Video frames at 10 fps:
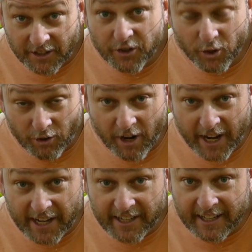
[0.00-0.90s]
You are
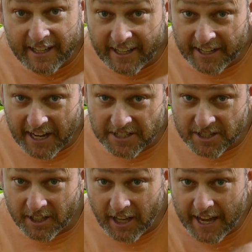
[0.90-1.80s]
right, it has
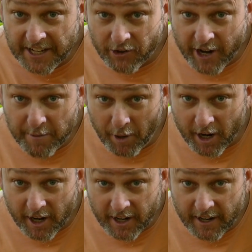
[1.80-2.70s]
the light gray
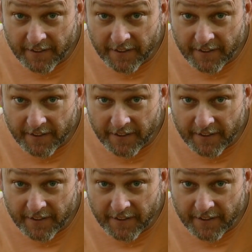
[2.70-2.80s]
bark